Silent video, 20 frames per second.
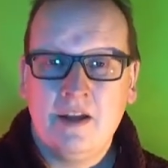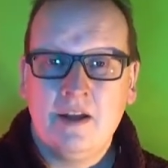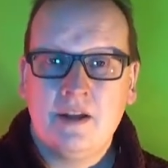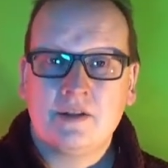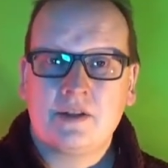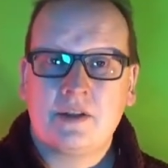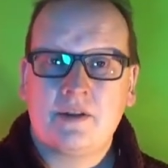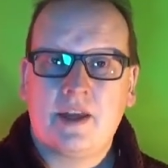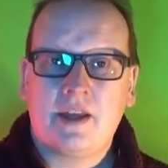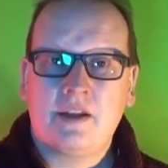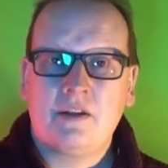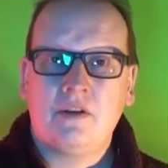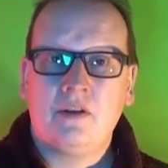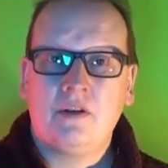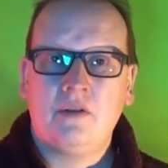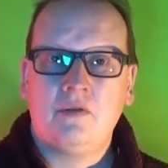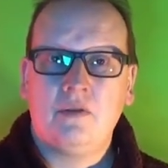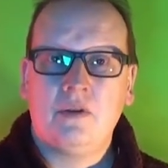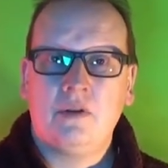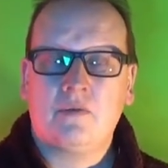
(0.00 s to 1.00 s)
So then
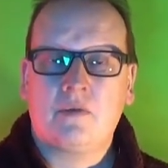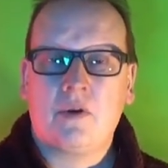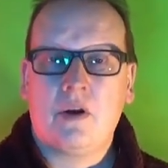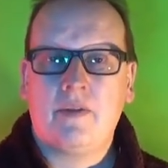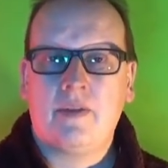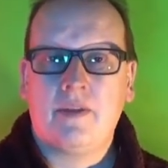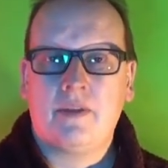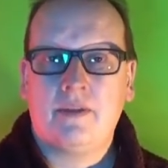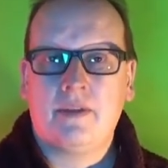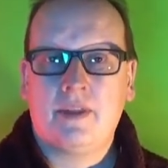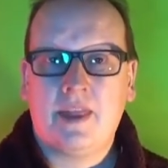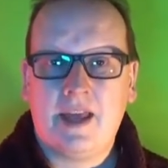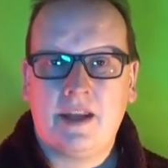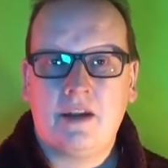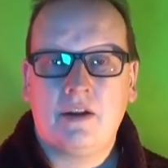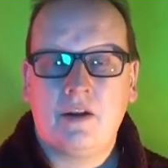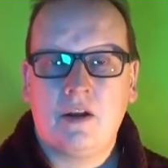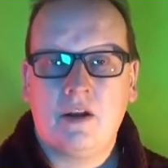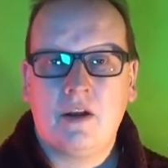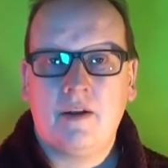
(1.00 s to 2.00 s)
you, you've got
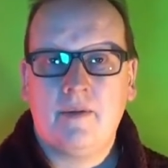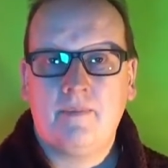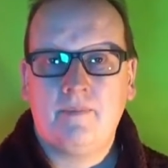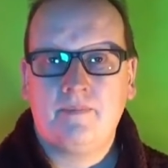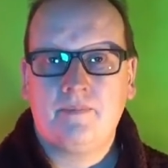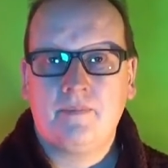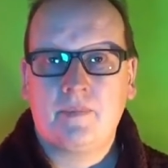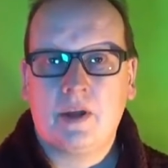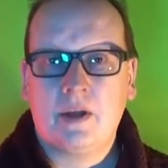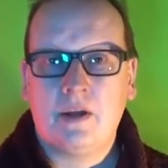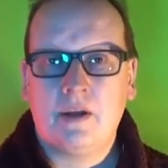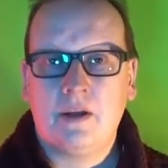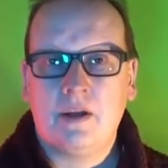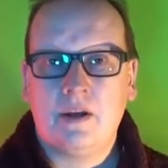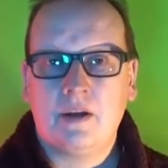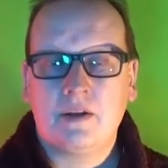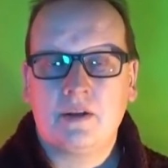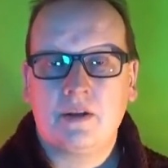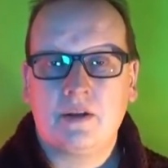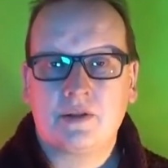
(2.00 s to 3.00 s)
then um,
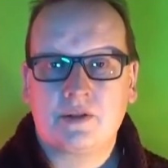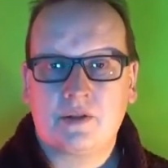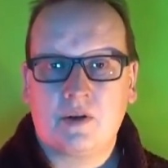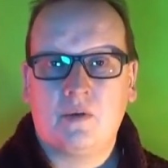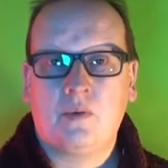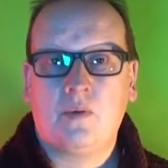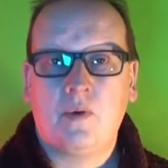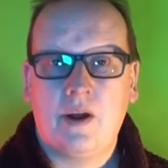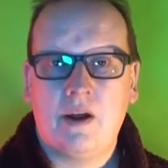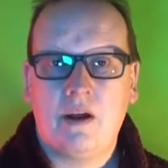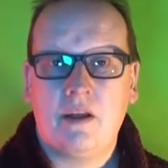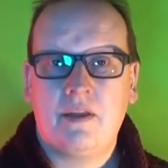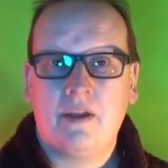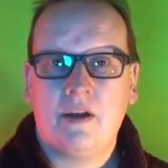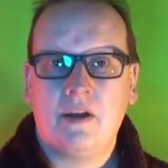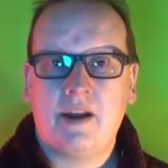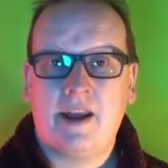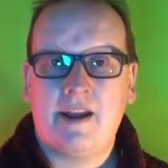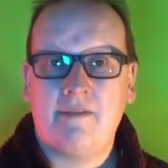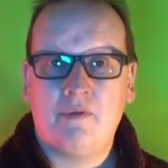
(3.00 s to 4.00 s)
a, a software
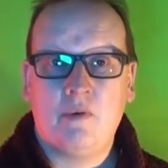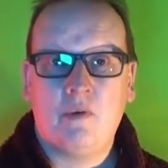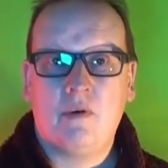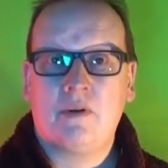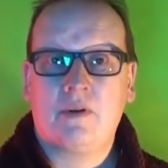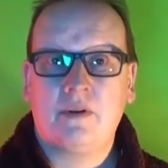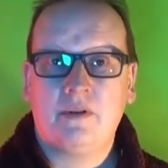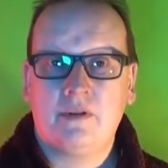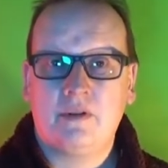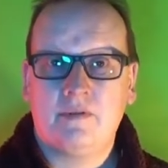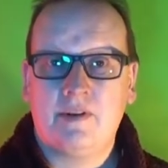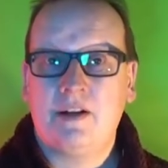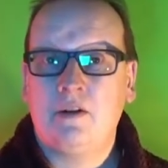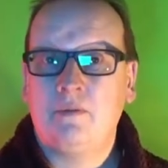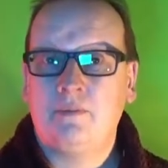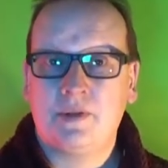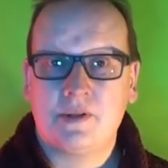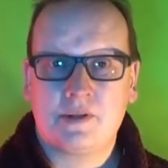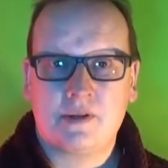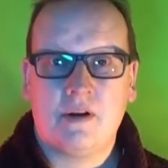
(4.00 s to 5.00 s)
that everyone can
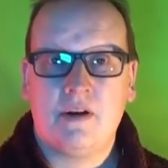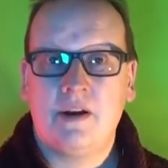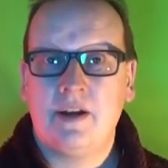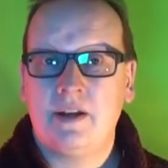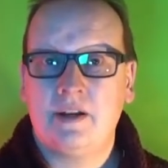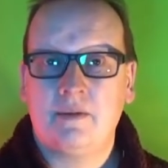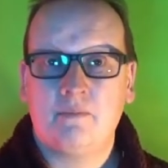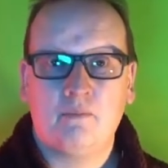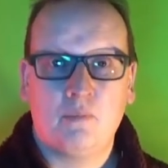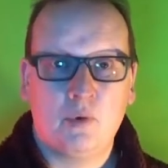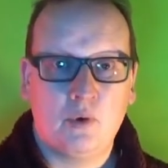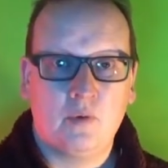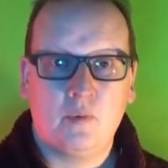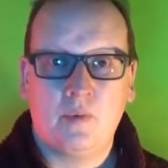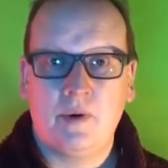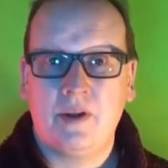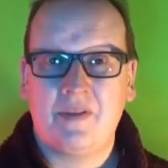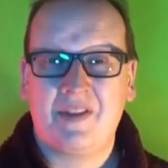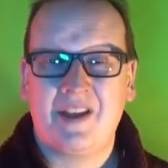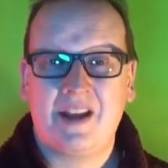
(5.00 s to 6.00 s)
develop, design, move
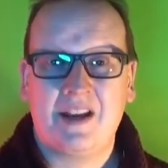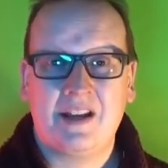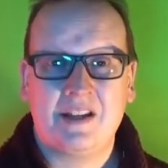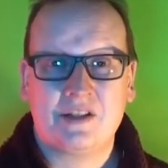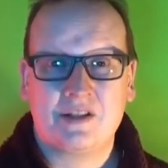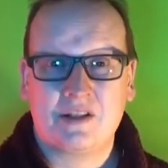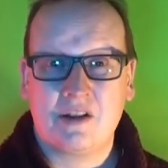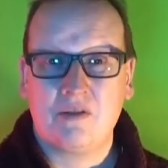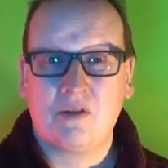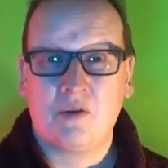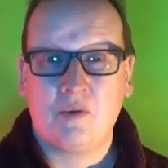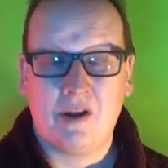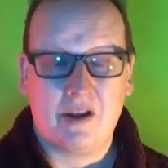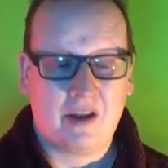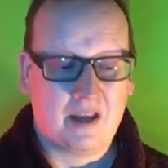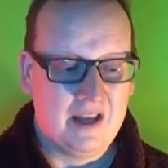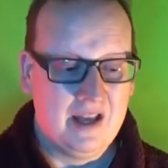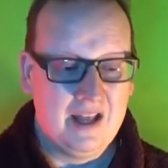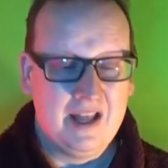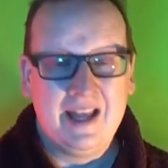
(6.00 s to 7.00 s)
with, and it's so
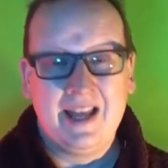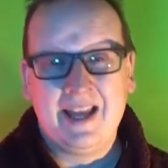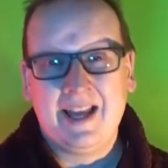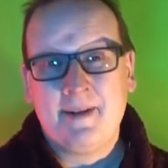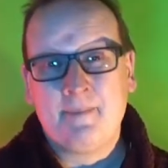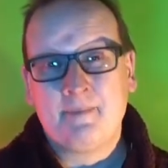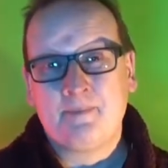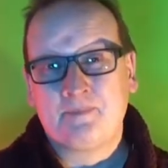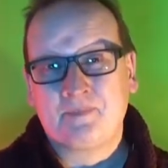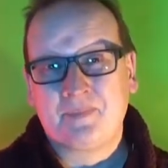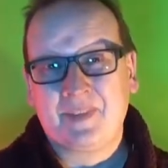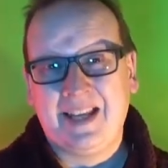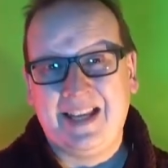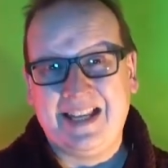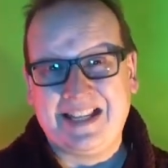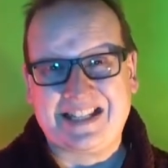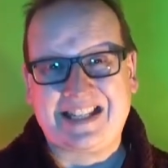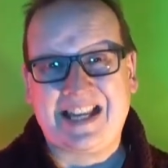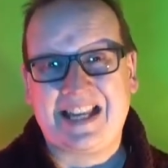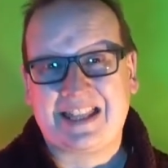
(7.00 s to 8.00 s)
quick.
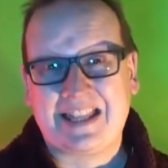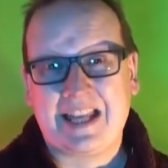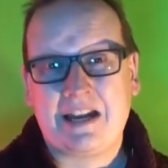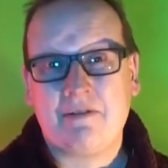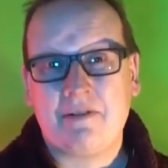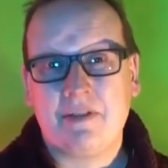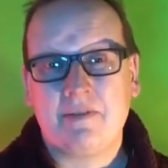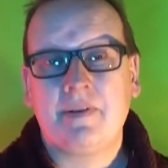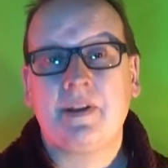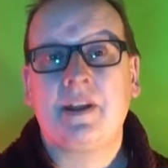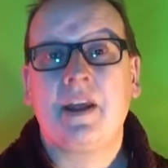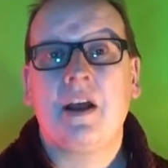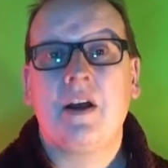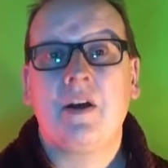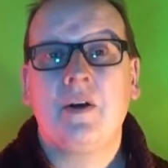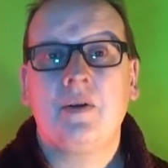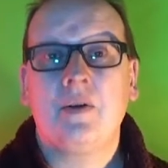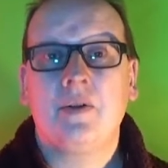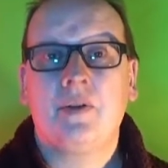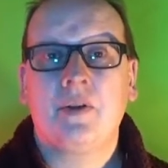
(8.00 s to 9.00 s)
He said there in the
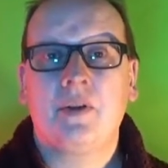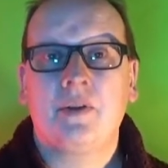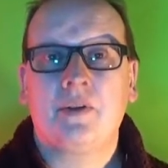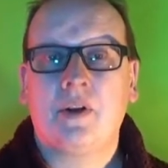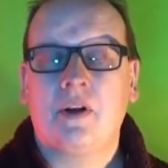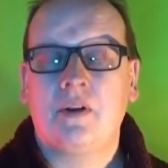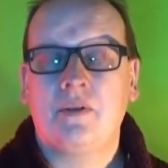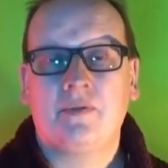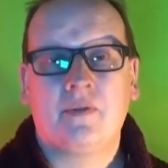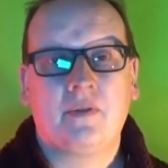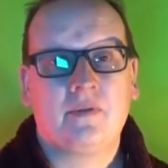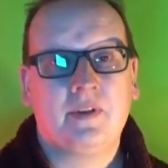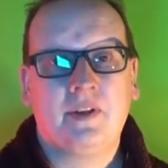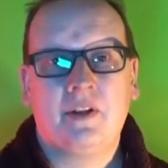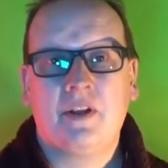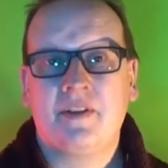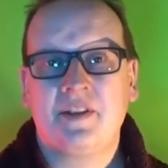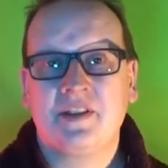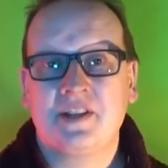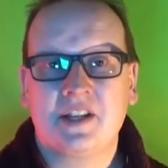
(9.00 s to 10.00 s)
video that, uh, you
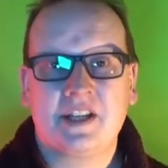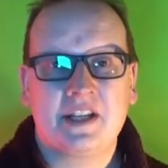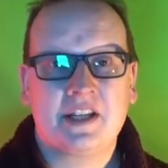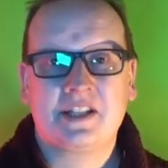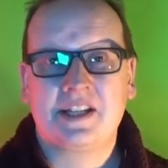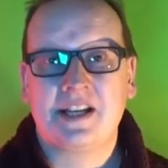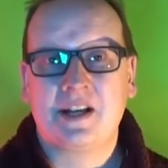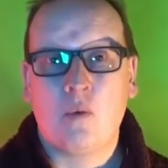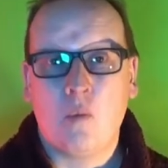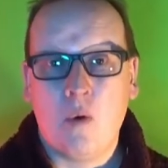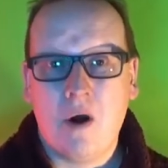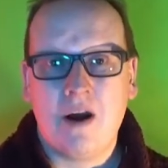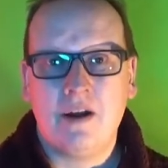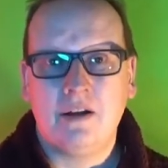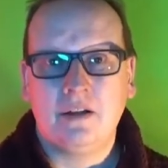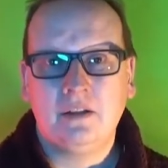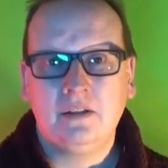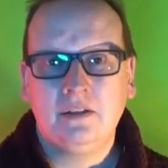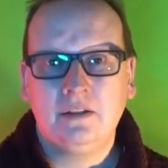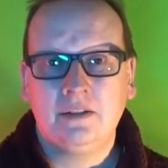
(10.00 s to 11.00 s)
know, this is going to take a
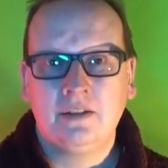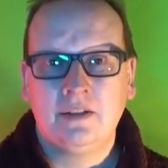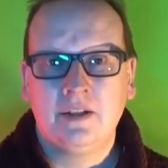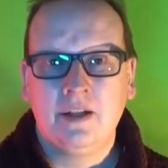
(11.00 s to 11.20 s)
while.